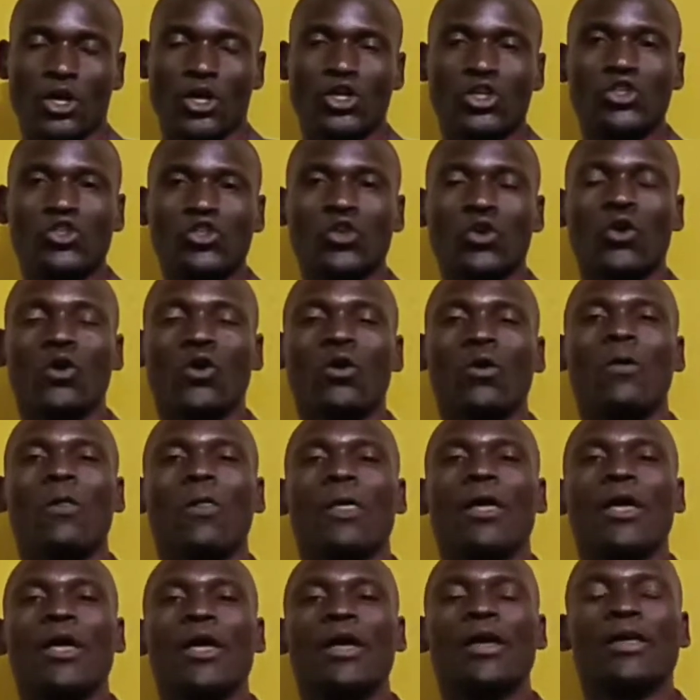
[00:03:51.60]
So
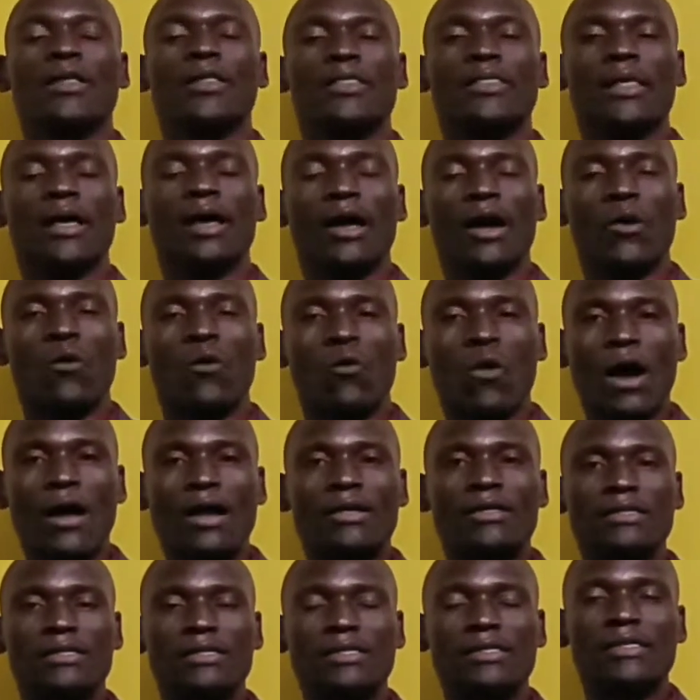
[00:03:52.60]
uh,
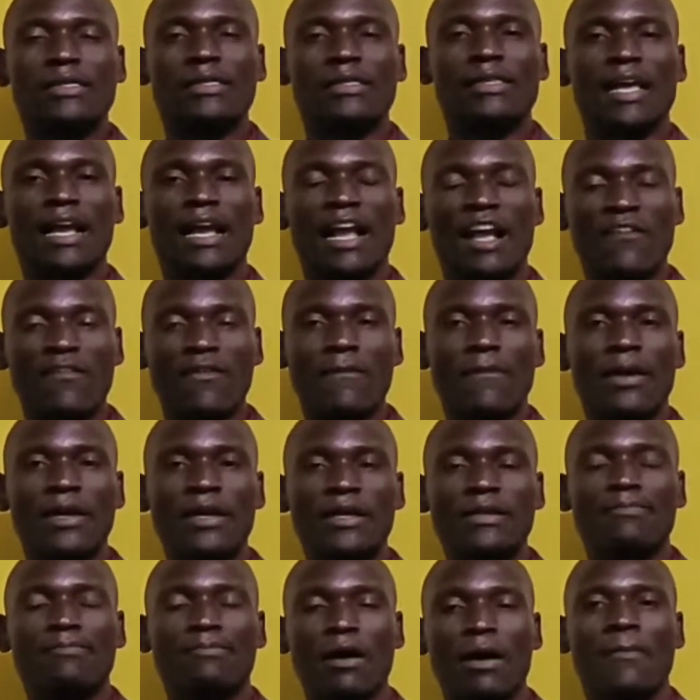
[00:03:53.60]
once the government,
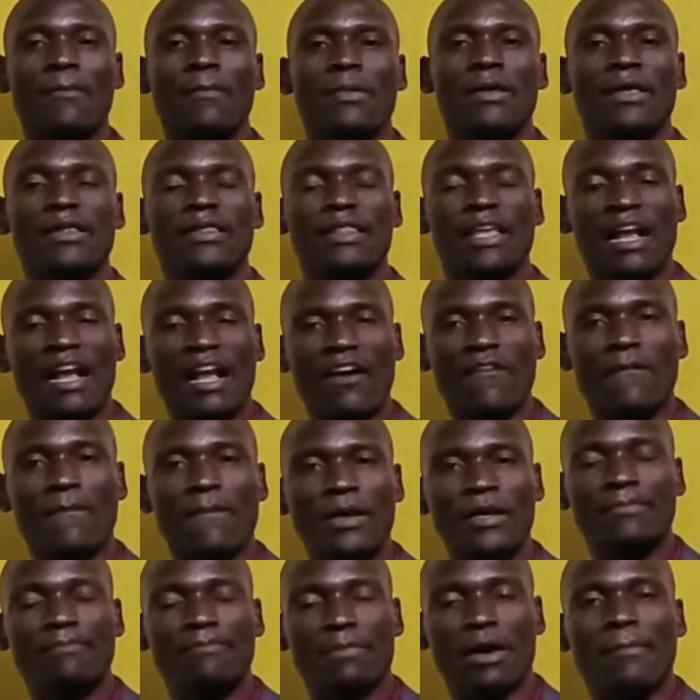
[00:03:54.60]
uh, the
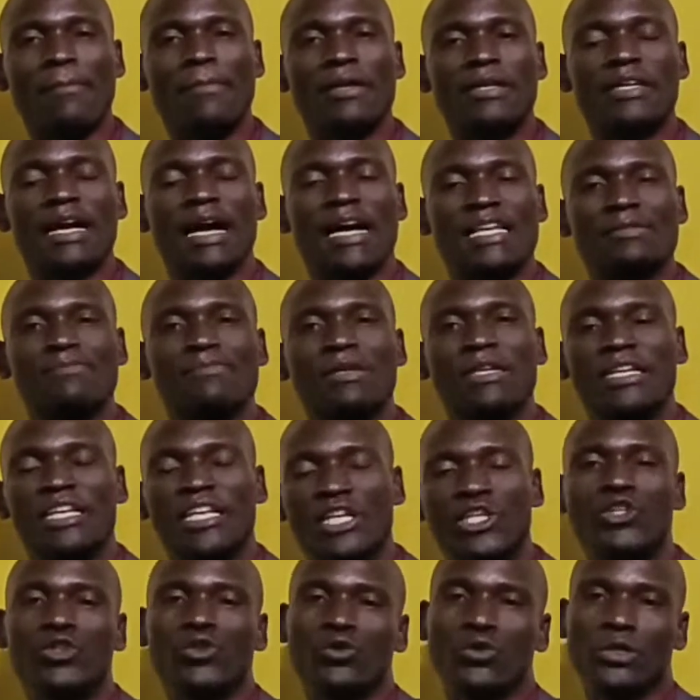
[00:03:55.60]
government permit has been
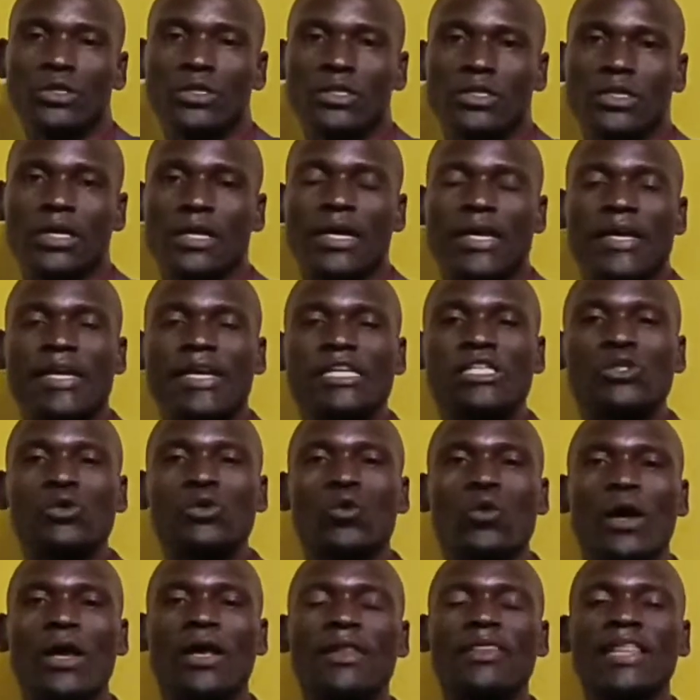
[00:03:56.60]
issued is
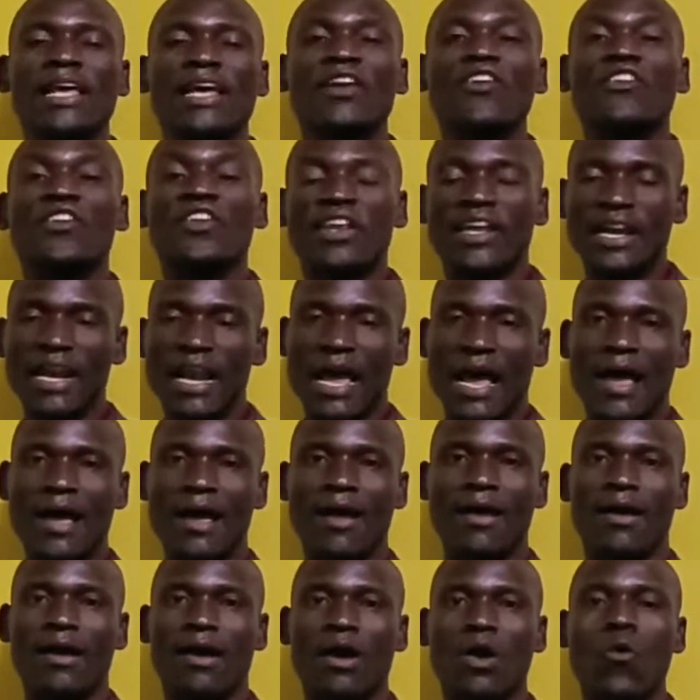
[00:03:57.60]
when the driller
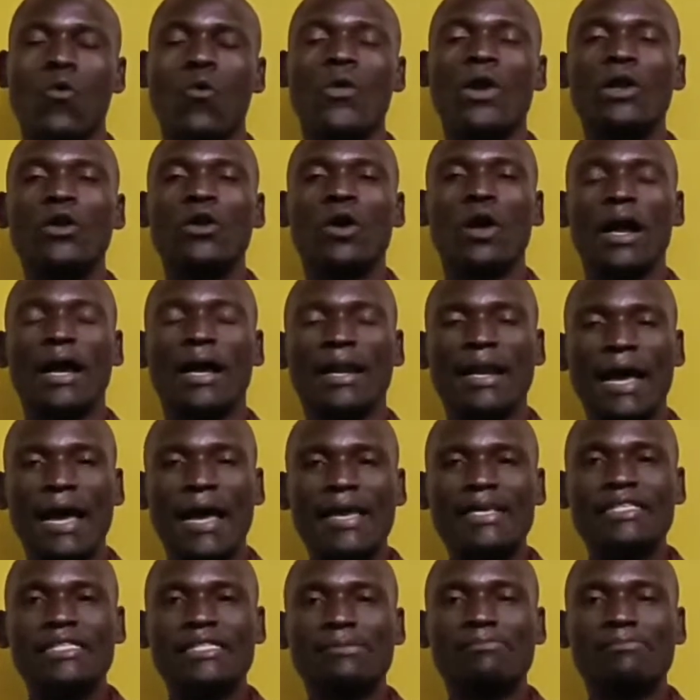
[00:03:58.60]
will organize,